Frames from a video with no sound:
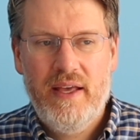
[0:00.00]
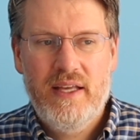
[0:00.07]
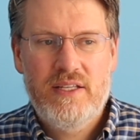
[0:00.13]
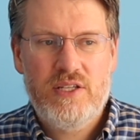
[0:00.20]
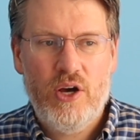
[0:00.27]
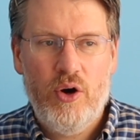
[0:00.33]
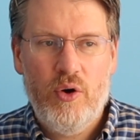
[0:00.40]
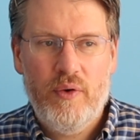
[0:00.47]

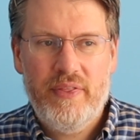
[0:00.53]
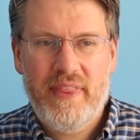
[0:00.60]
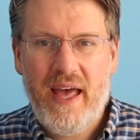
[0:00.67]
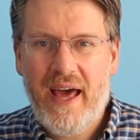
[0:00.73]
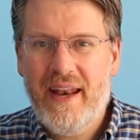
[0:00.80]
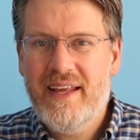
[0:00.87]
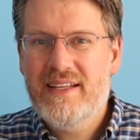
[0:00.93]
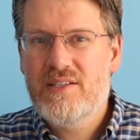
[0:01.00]
So
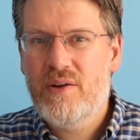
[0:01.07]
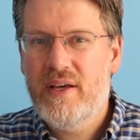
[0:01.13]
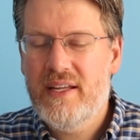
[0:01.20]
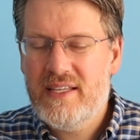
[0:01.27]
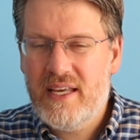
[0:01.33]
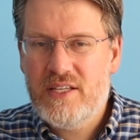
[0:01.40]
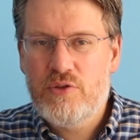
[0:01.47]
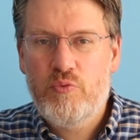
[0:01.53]

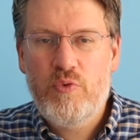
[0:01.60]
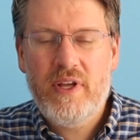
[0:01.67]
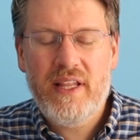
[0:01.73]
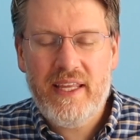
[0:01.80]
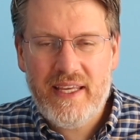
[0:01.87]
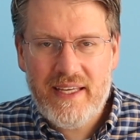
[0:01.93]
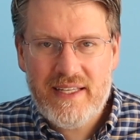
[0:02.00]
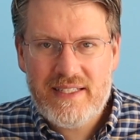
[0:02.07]
it's
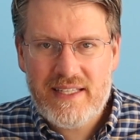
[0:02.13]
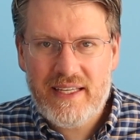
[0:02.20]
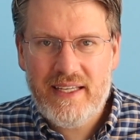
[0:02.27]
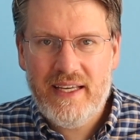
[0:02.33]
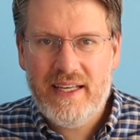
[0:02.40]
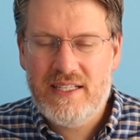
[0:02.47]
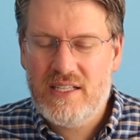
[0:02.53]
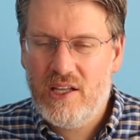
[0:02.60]
really easy,
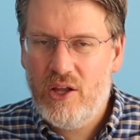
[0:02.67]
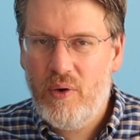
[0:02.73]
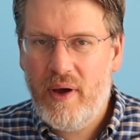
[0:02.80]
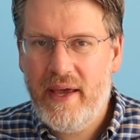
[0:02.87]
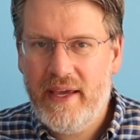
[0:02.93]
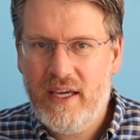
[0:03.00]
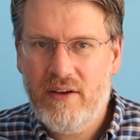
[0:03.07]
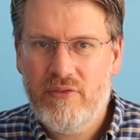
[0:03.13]
it's
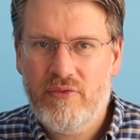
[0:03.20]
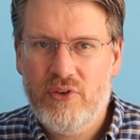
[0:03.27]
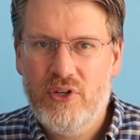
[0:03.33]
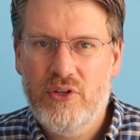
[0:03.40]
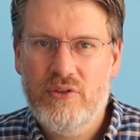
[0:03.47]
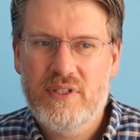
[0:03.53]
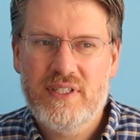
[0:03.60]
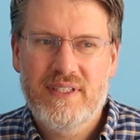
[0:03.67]
low-hanging
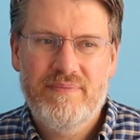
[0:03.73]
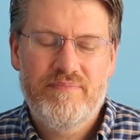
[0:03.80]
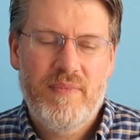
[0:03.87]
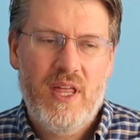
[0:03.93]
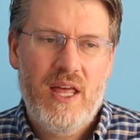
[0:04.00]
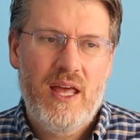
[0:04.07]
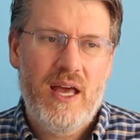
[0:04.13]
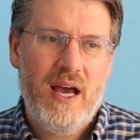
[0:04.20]
fruit,
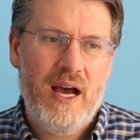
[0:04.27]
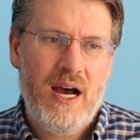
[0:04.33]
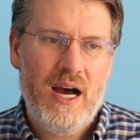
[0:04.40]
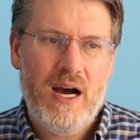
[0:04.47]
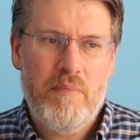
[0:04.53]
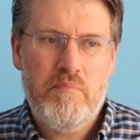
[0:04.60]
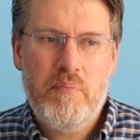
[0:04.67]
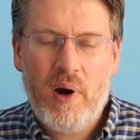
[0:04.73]

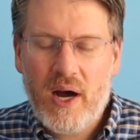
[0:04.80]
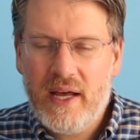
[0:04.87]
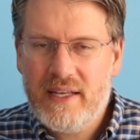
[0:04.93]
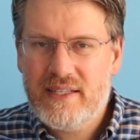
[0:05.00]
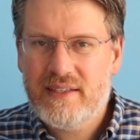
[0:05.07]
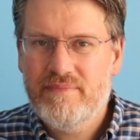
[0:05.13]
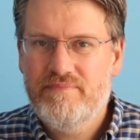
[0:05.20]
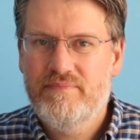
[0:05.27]

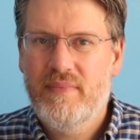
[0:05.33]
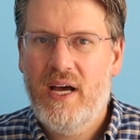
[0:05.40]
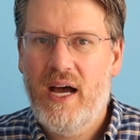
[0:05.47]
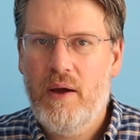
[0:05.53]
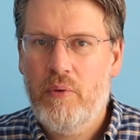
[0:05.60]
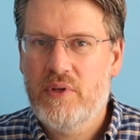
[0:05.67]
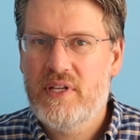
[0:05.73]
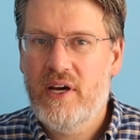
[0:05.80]
but
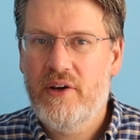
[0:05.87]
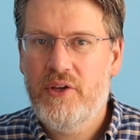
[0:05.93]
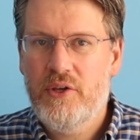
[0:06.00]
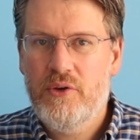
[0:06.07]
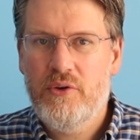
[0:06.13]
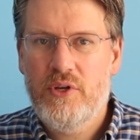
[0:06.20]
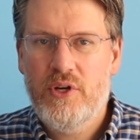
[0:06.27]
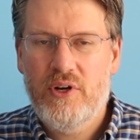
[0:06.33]
I will tell
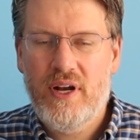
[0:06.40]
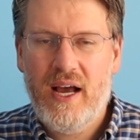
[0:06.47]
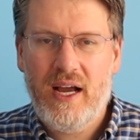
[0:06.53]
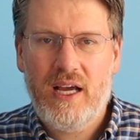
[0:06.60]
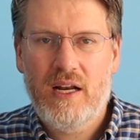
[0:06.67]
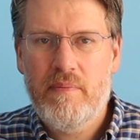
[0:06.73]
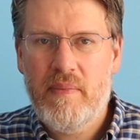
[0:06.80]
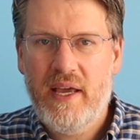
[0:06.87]
you, you're not
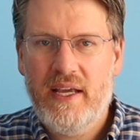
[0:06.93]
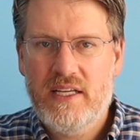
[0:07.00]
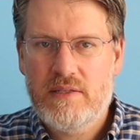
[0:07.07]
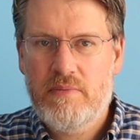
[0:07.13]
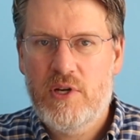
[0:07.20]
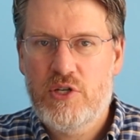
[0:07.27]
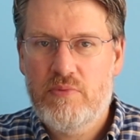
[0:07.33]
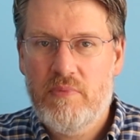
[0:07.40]
gonna make as
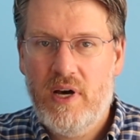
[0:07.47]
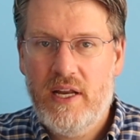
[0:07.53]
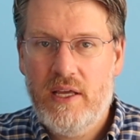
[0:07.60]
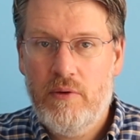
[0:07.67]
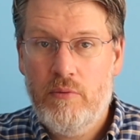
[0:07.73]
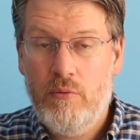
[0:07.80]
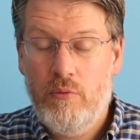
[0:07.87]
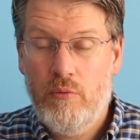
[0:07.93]
much
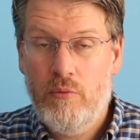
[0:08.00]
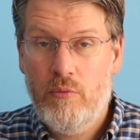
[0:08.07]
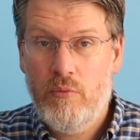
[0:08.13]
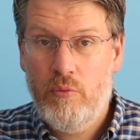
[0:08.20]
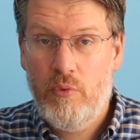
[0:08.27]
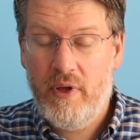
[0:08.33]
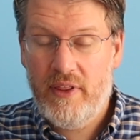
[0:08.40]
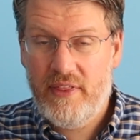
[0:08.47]
money
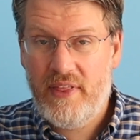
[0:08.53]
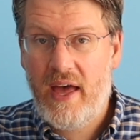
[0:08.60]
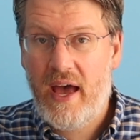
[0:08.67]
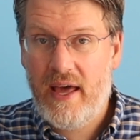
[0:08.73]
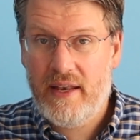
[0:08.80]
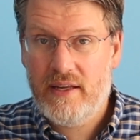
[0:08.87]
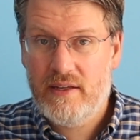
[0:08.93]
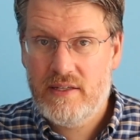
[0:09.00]
with
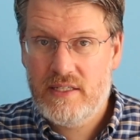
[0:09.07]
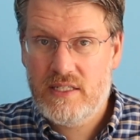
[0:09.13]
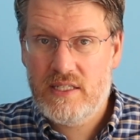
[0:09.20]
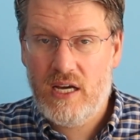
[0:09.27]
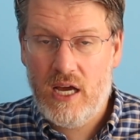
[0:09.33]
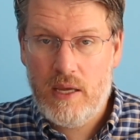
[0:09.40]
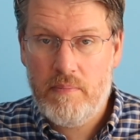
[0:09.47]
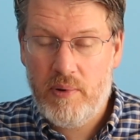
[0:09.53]
that
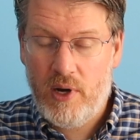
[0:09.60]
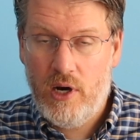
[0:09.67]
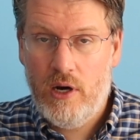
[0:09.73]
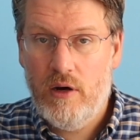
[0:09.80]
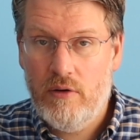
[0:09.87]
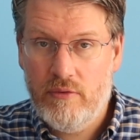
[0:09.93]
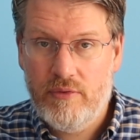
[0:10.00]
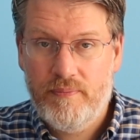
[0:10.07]
type
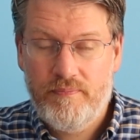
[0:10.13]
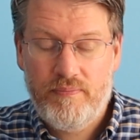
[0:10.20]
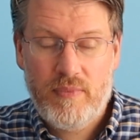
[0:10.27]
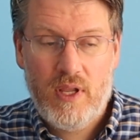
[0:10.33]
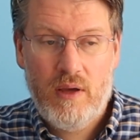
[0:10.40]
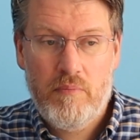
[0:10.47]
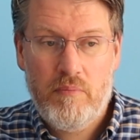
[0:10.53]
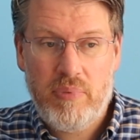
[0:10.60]
of
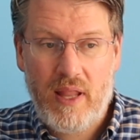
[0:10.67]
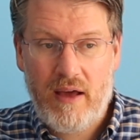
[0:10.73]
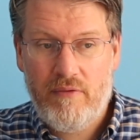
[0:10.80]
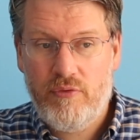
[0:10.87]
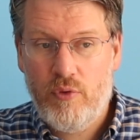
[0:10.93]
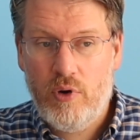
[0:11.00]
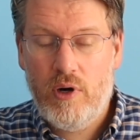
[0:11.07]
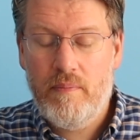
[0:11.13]

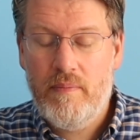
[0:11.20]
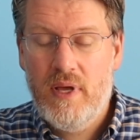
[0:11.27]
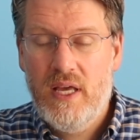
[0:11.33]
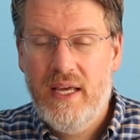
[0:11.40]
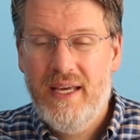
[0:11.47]
platform